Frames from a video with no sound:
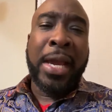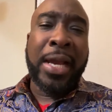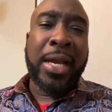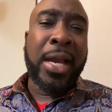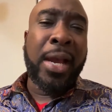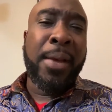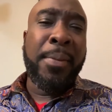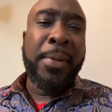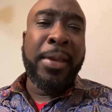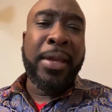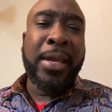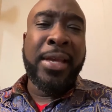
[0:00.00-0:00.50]
I
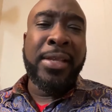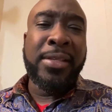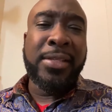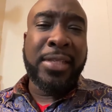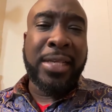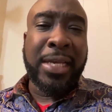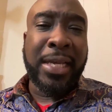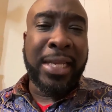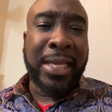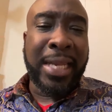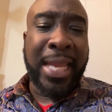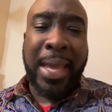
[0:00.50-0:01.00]
come
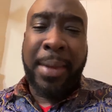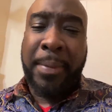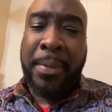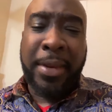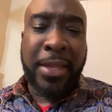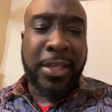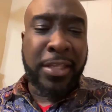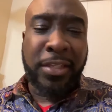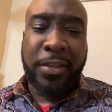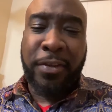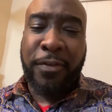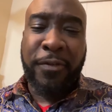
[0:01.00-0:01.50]
against
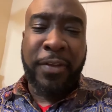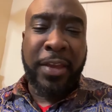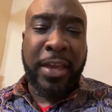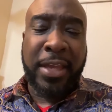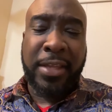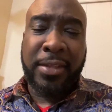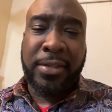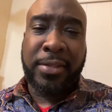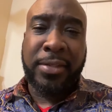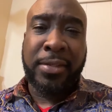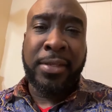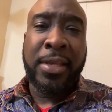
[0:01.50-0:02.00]
calamitous
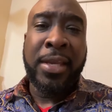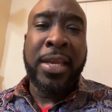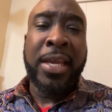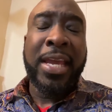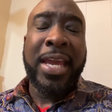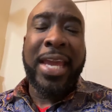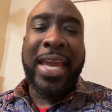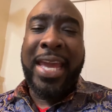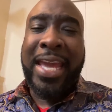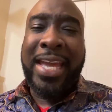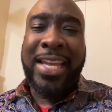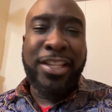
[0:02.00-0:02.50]
events
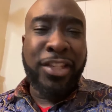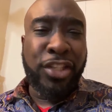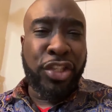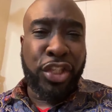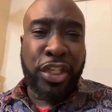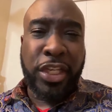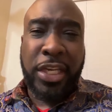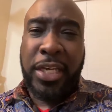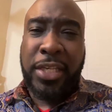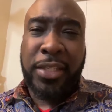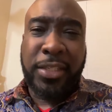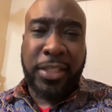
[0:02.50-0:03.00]
in
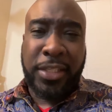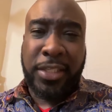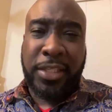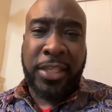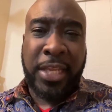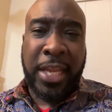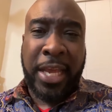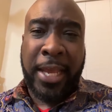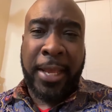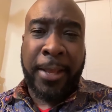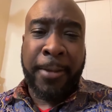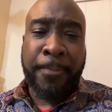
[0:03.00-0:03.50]

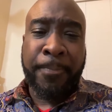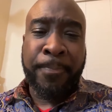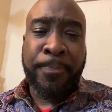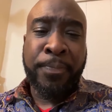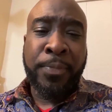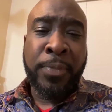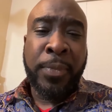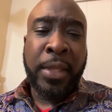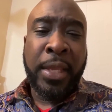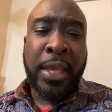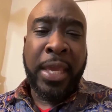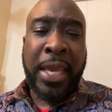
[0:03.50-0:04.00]
Jesus' name.
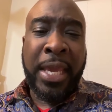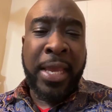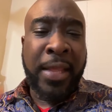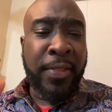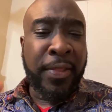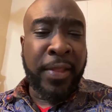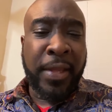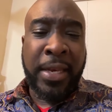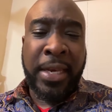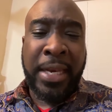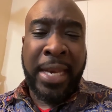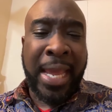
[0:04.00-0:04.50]

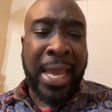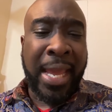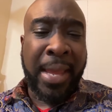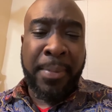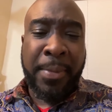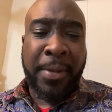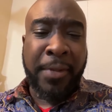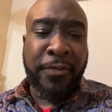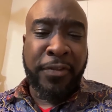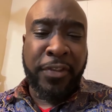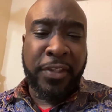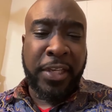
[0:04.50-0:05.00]
In the
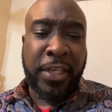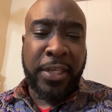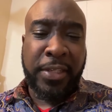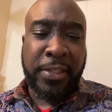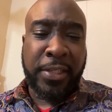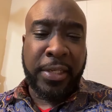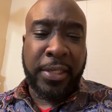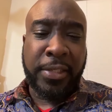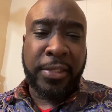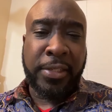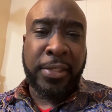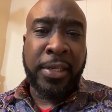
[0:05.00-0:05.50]
name of
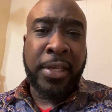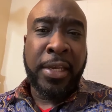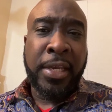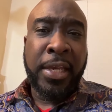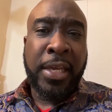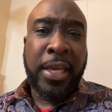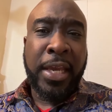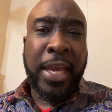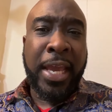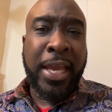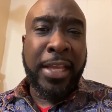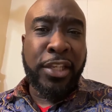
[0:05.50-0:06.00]
Jesus,
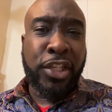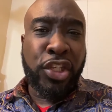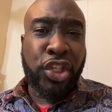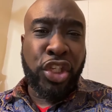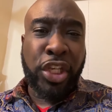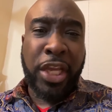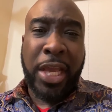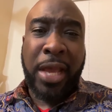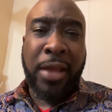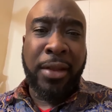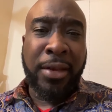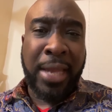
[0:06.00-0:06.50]
it
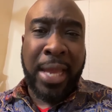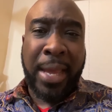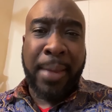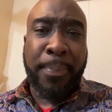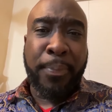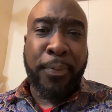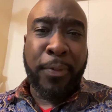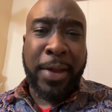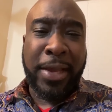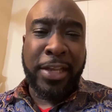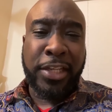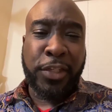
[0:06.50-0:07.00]
shall
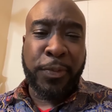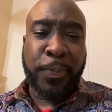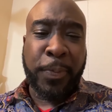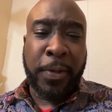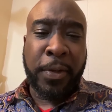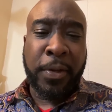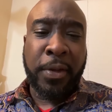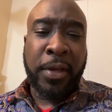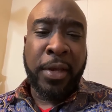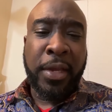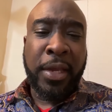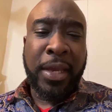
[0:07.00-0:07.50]
not
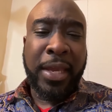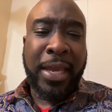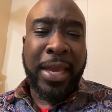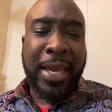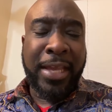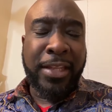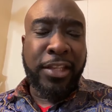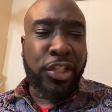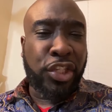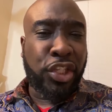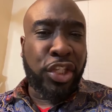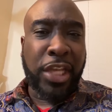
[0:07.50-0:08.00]
prosper.
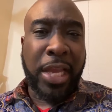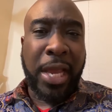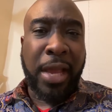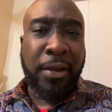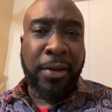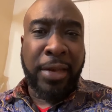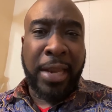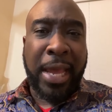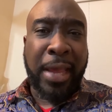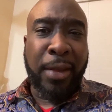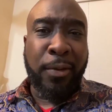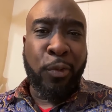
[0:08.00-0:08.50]
It
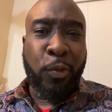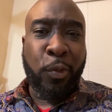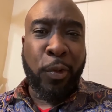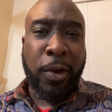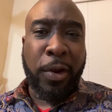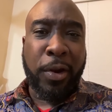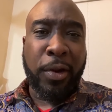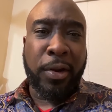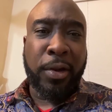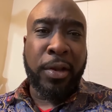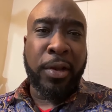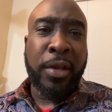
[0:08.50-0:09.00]
shall not
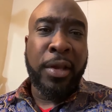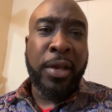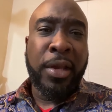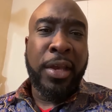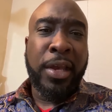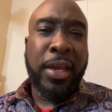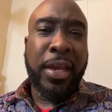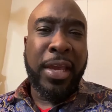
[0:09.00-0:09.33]
work.